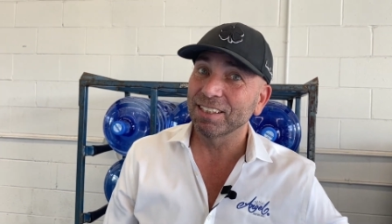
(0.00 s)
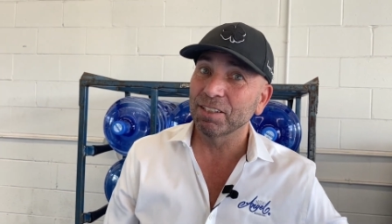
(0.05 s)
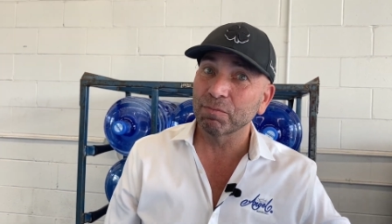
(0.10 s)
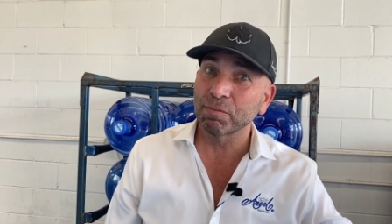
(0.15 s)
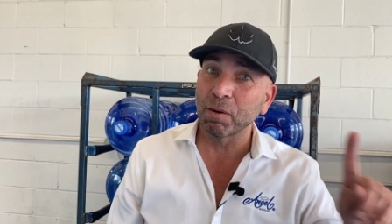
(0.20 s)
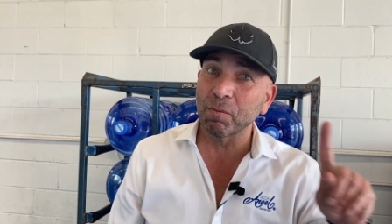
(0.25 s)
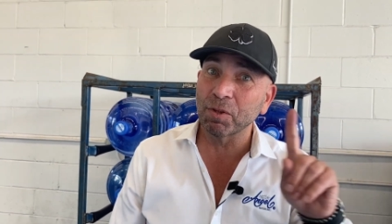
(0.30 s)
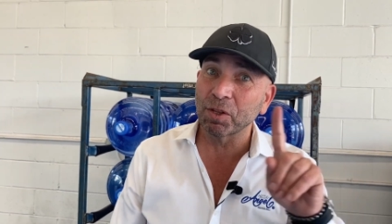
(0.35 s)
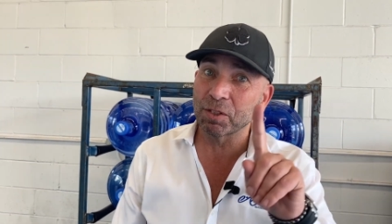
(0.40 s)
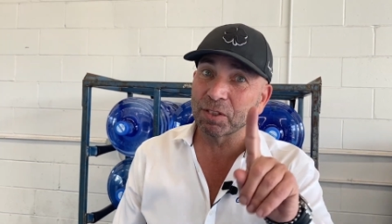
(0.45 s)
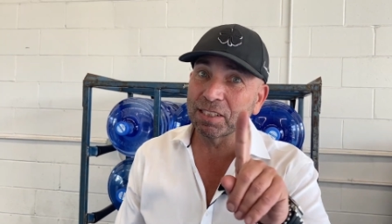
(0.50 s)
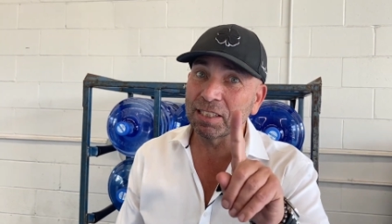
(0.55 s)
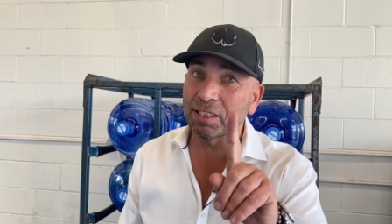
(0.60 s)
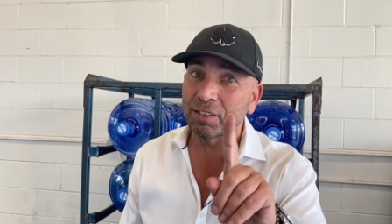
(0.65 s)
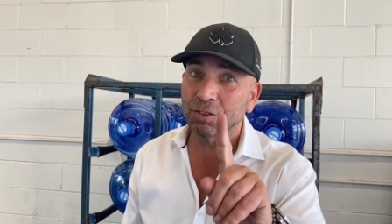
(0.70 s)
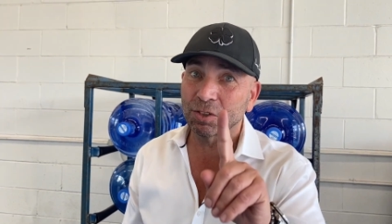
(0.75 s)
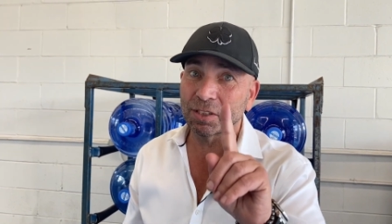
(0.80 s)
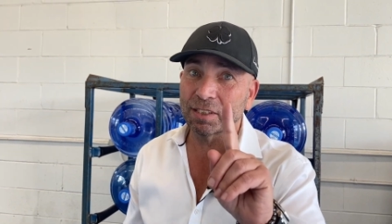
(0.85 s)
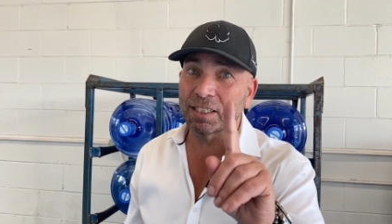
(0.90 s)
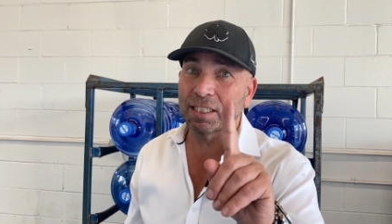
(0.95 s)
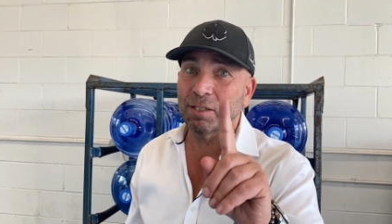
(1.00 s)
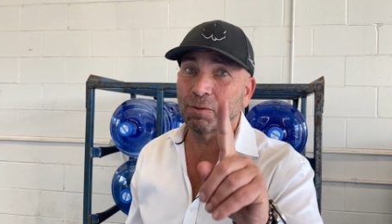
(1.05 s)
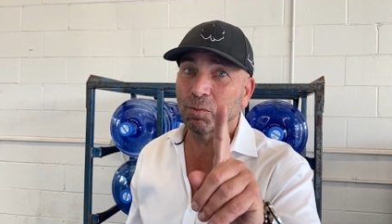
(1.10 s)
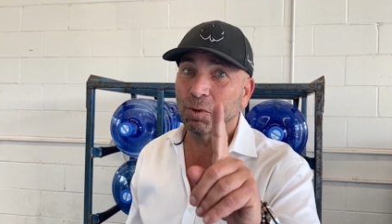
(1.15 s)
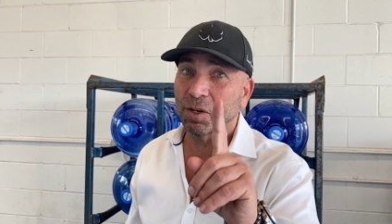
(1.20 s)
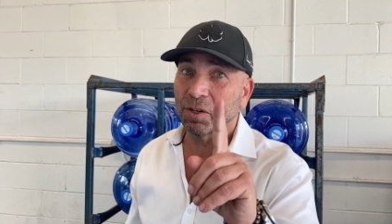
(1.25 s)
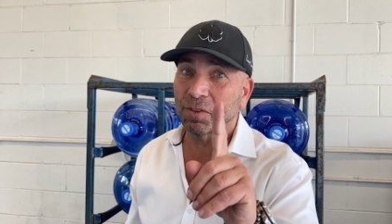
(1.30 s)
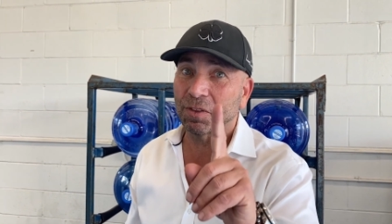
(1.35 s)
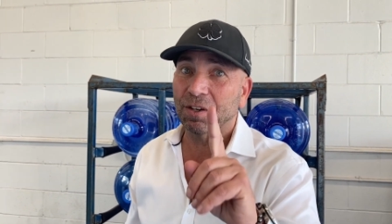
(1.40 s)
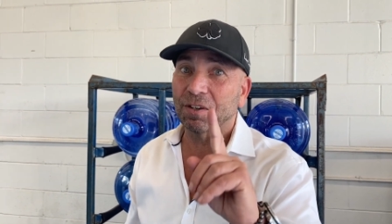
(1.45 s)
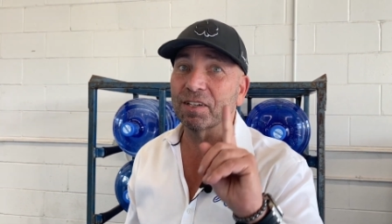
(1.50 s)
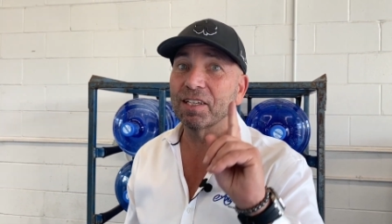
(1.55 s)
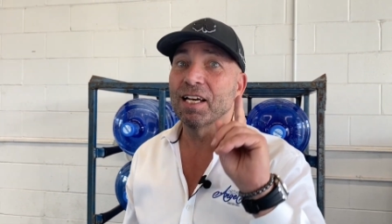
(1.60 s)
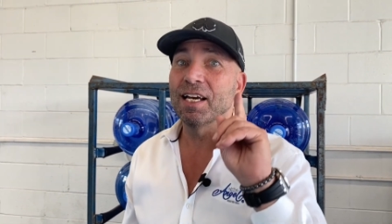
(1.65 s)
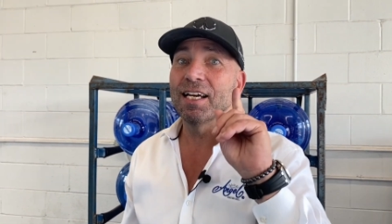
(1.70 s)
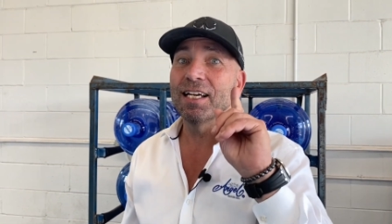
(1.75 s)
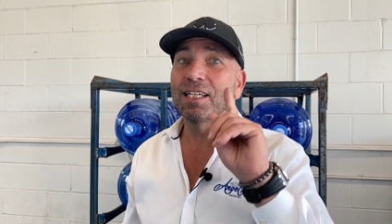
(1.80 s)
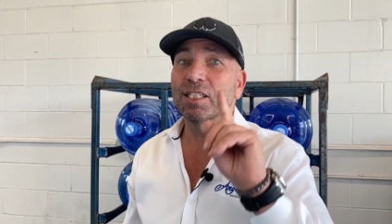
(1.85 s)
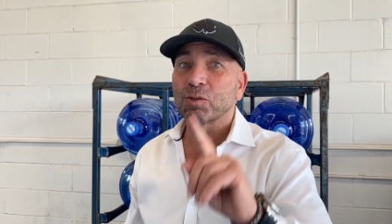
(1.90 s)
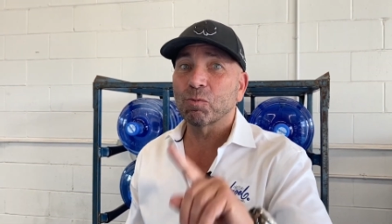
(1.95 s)
Remember the t- key word there
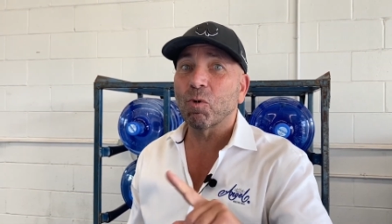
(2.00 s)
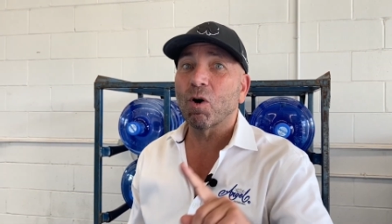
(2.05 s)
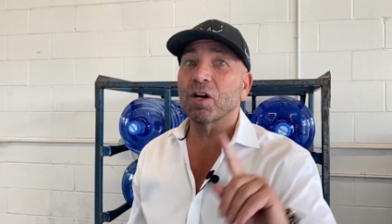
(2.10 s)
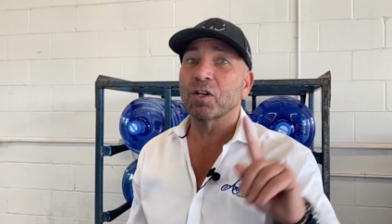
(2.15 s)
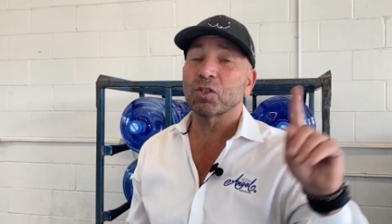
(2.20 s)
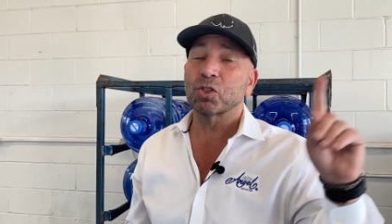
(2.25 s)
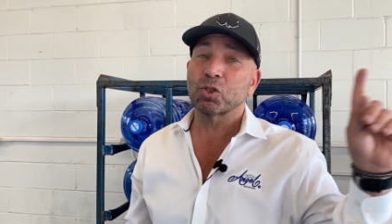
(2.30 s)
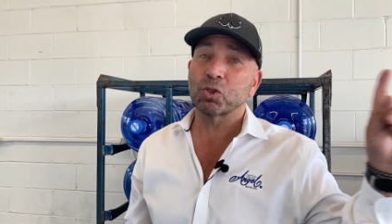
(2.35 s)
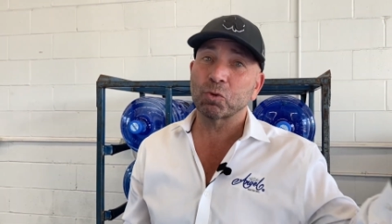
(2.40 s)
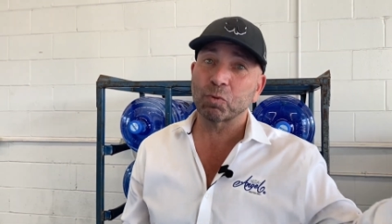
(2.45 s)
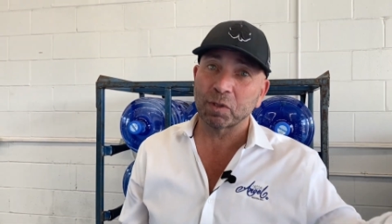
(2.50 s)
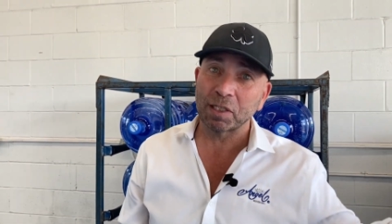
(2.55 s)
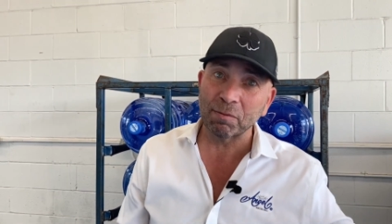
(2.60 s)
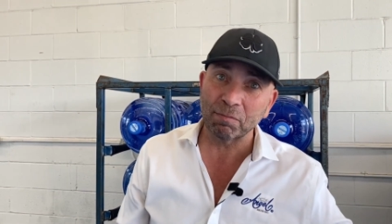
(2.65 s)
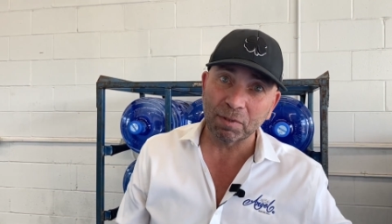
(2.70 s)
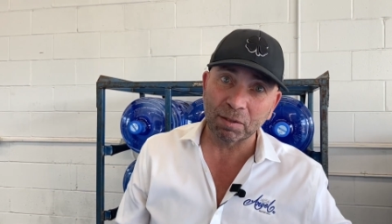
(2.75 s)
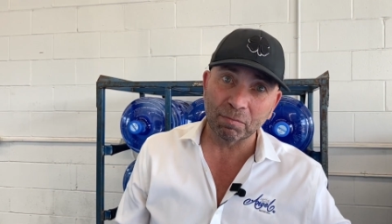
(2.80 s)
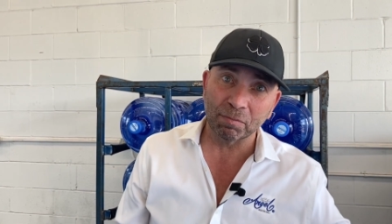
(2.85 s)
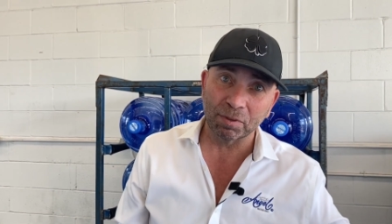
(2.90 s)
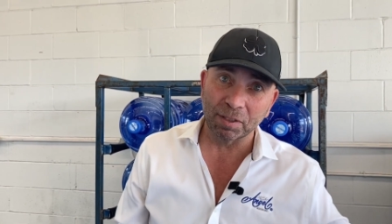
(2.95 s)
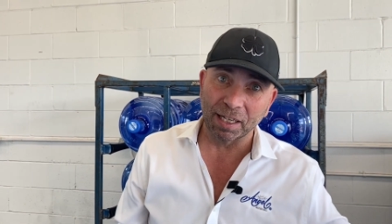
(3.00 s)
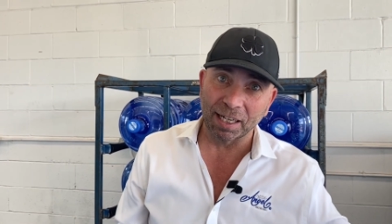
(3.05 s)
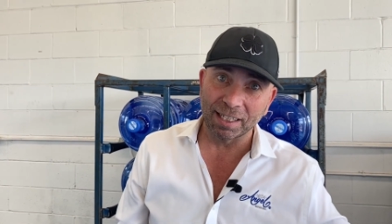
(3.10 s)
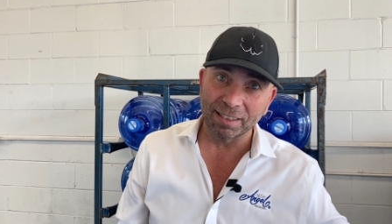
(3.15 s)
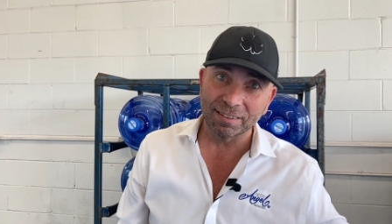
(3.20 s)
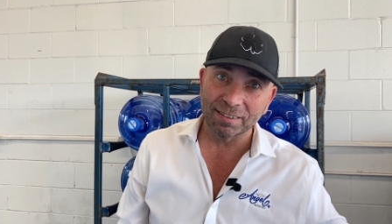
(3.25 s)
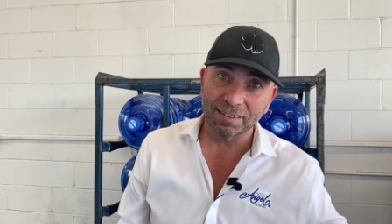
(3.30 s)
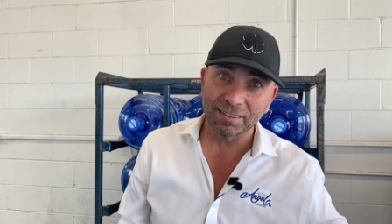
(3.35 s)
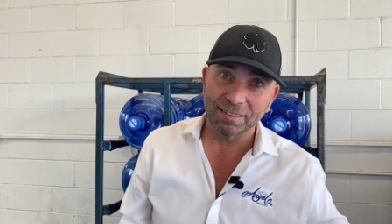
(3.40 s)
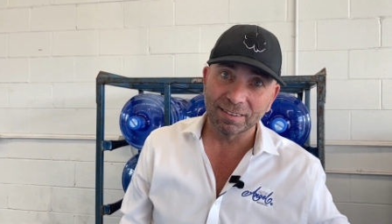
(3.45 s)
is water treatment plant.